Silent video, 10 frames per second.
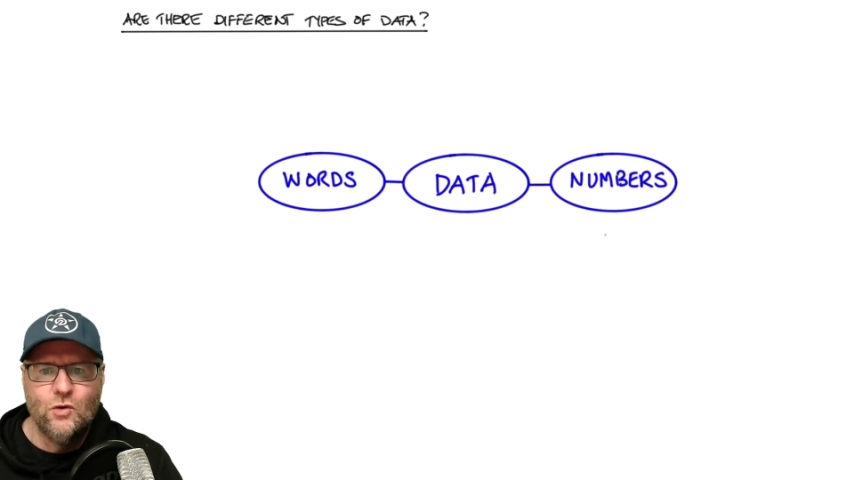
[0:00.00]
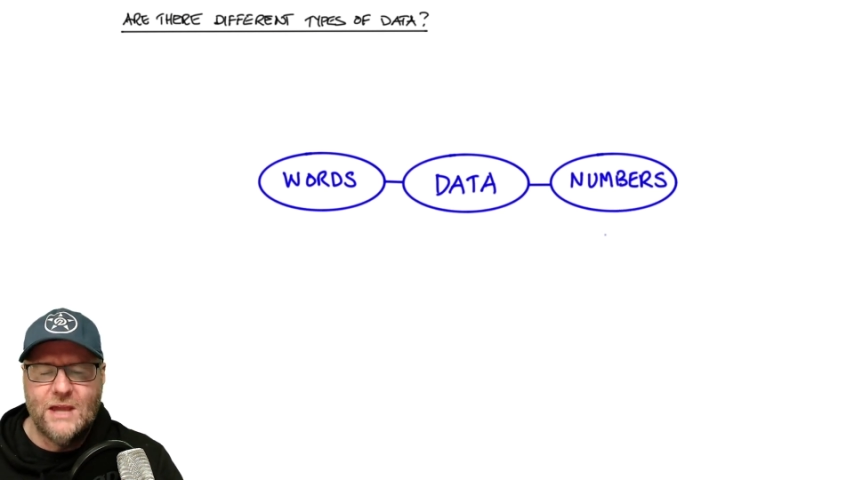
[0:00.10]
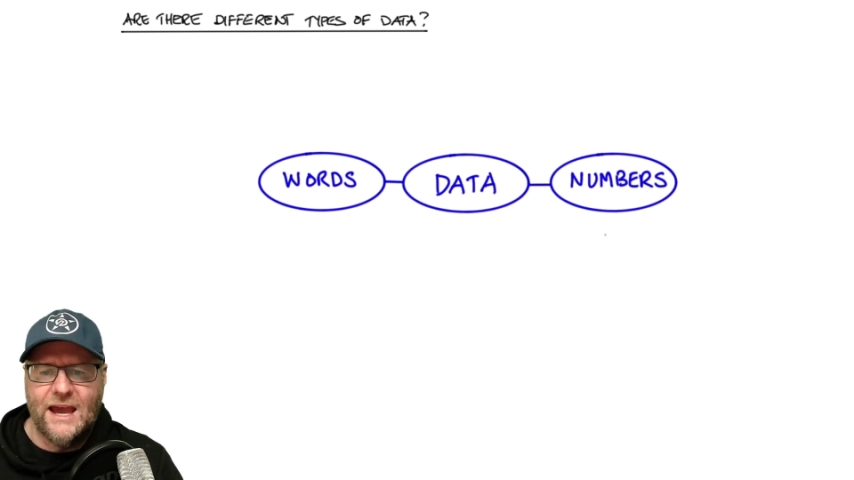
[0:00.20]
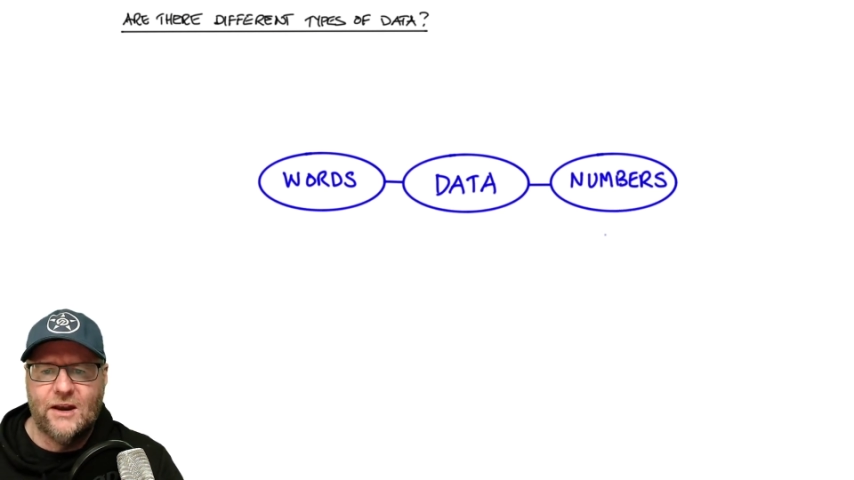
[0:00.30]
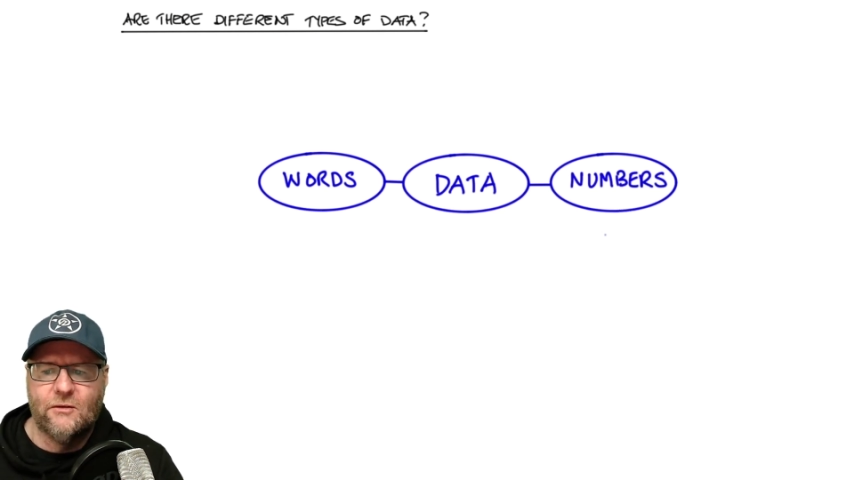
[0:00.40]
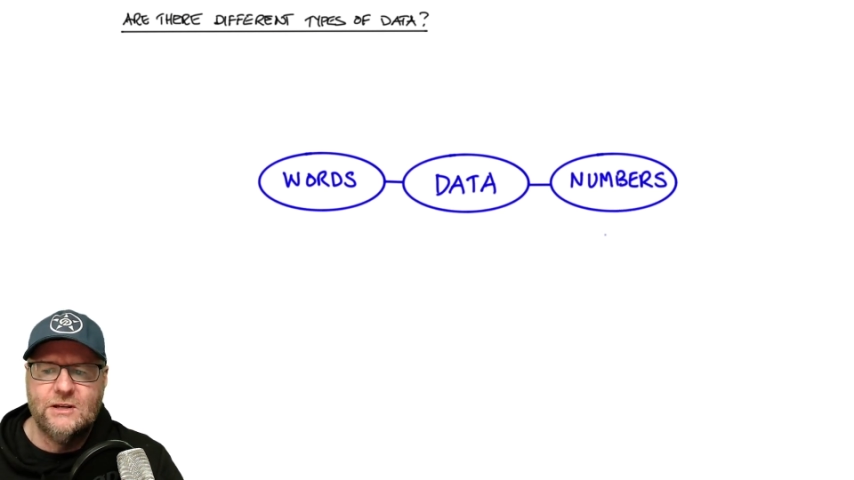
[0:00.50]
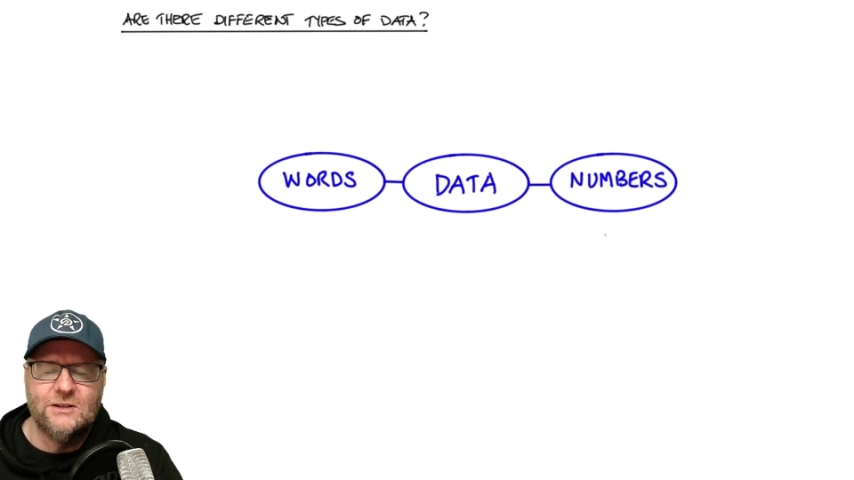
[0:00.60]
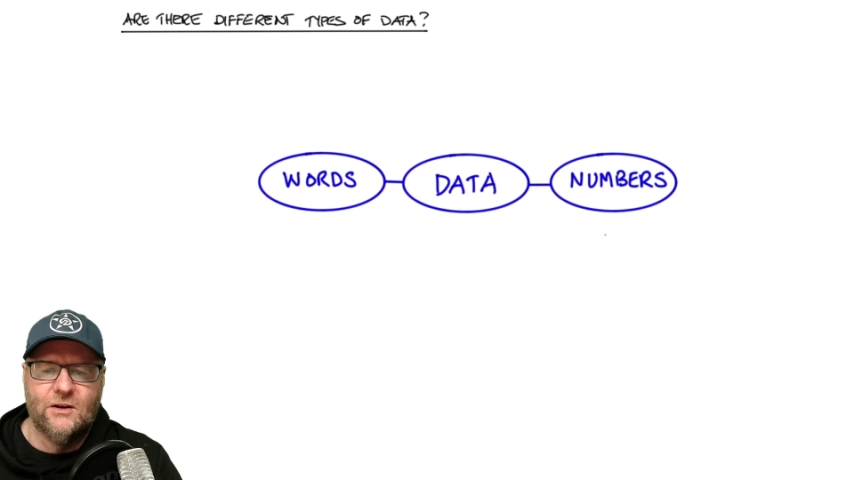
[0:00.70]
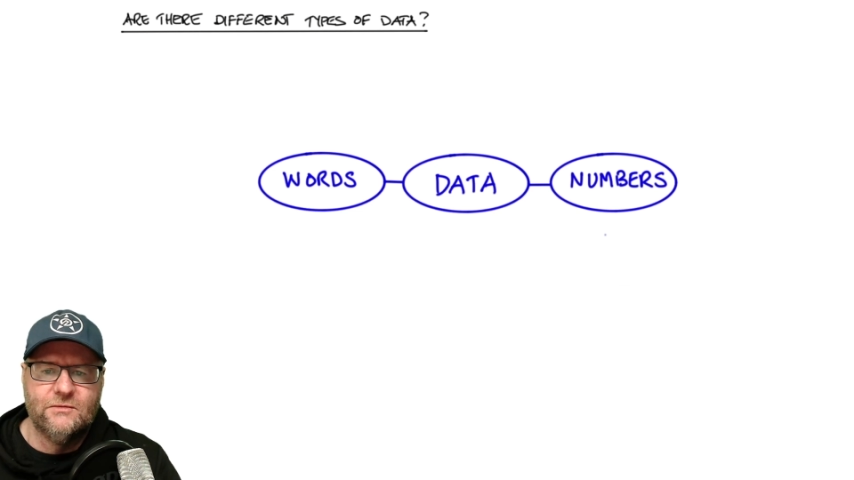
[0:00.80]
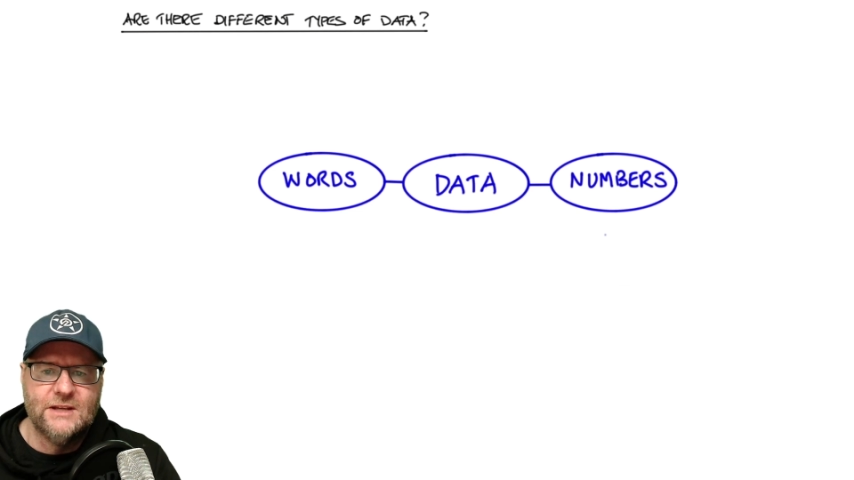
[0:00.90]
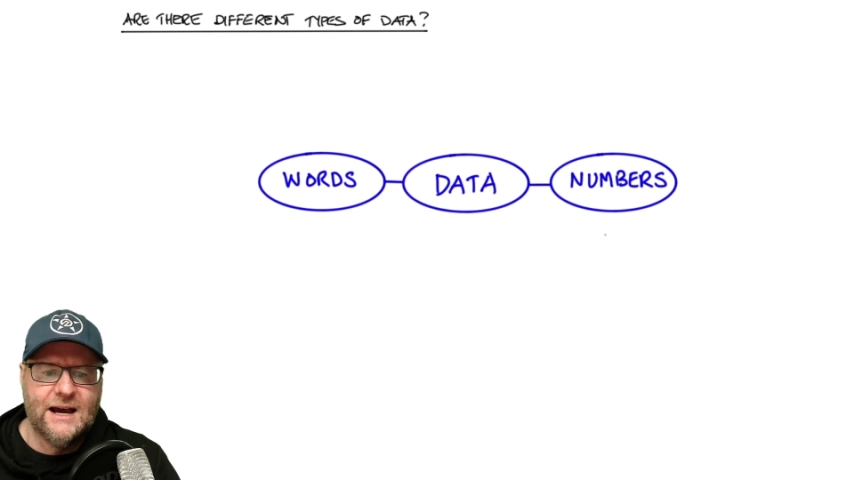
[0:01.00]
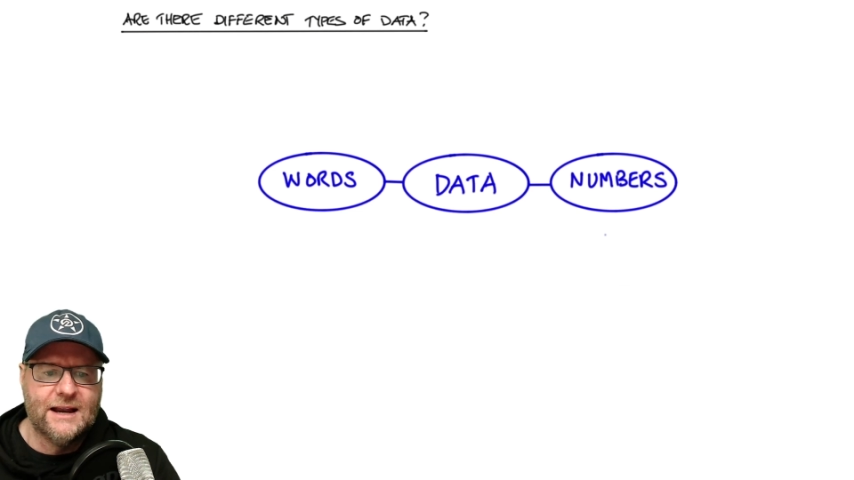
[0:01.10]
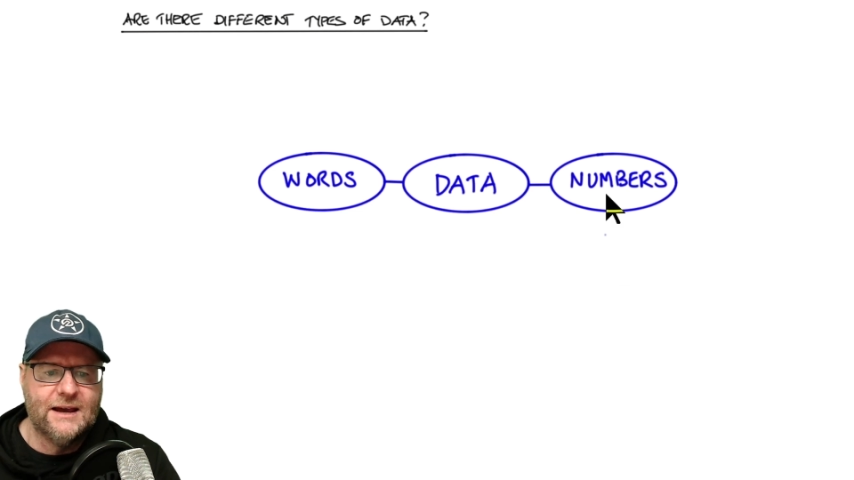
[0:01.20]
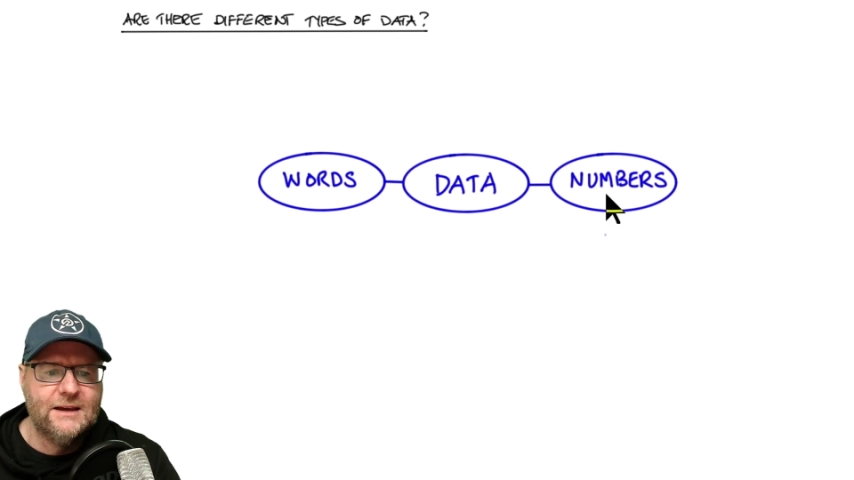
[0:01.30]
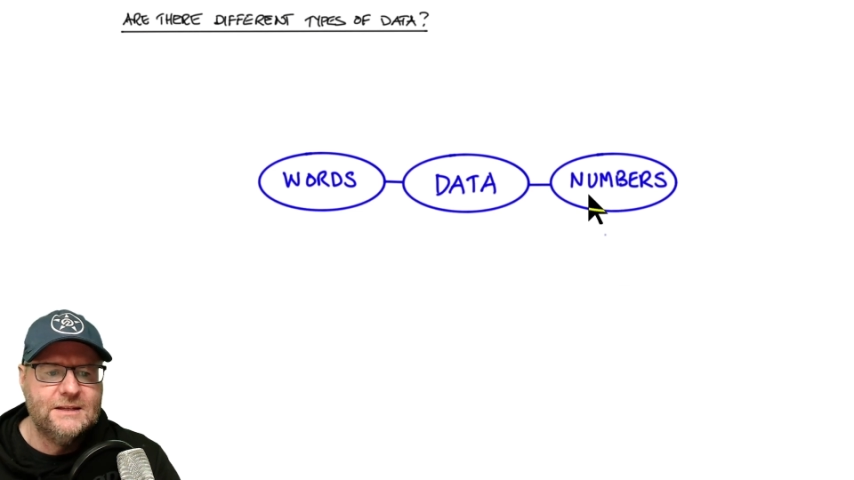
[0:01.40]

categories of data.